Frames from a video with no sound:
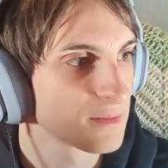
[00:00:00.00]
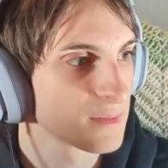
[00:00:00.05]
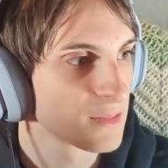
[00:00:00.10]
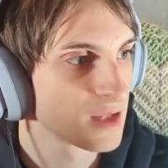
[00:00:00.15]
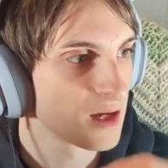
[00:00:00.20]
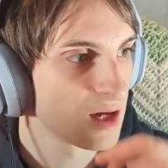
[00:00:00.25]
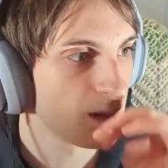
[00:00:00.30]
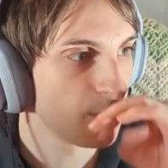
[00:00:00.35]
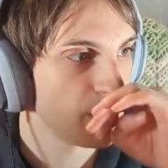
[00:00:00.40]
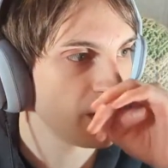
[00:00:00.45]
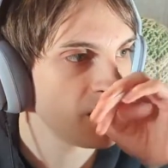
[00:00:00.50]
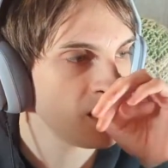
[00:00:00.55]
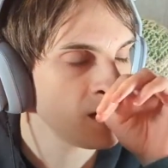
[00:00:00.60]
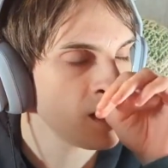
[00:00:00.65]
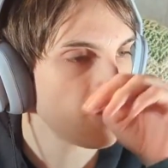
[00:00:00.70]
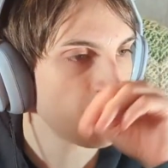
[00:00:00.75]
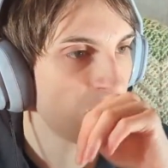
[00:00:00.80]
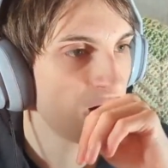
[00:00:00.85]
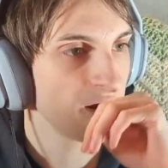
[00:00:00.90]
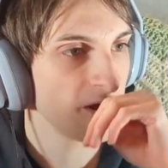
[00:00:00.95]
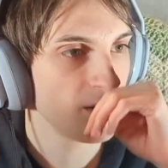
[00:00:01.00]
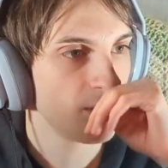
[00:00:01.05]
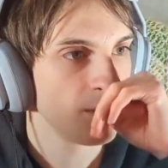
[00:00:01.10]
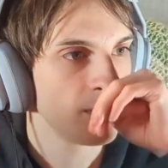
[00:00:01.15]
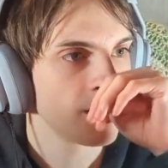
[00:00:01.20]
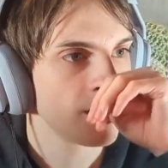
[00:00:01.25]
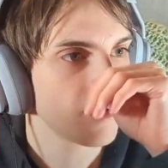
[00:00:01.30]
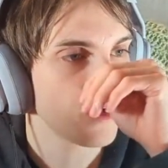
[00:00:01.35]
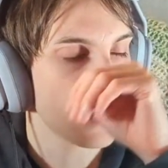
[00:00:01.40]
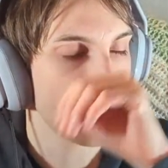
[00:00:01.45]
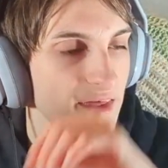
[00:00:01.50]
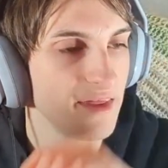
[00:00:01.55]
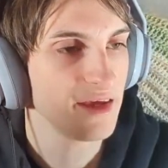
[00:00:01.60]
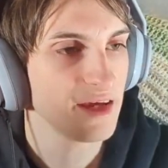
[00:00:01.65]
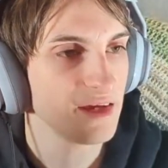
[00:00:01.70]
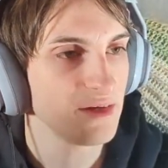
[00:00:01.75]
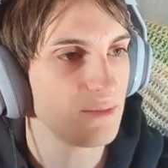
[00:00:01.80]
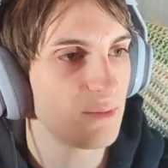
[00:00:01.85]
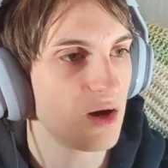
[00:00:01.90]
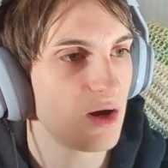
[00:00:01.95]
Opinion on Mario Wonder? I
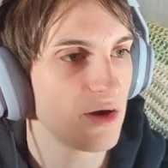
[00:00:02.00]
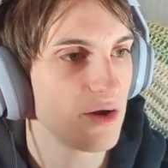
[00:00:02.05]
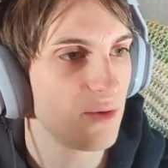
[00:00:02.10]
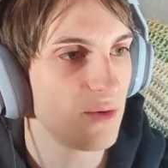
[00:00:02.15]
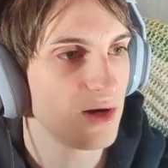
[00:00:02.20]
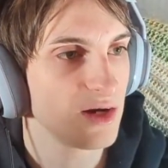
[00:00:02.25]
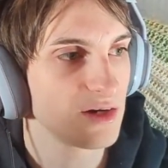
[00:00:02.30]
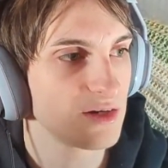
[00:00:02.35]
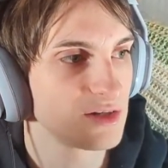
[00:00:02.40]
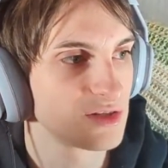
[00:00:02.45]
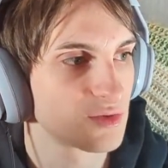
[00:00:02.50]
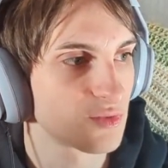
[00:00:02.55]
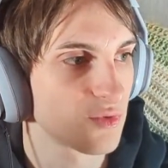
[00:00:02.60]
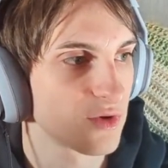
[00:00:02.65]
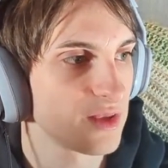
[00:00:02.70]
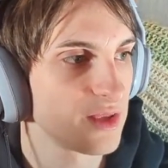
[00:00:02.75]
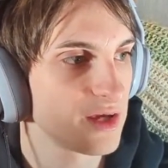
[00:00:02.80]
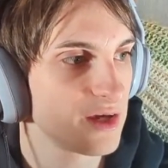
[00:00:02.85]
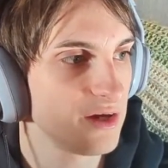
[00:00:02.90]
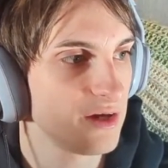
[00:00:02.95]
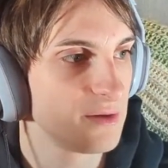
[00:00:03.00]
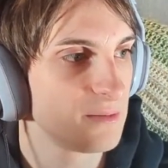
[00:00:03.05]
think Mario Wonder is really good.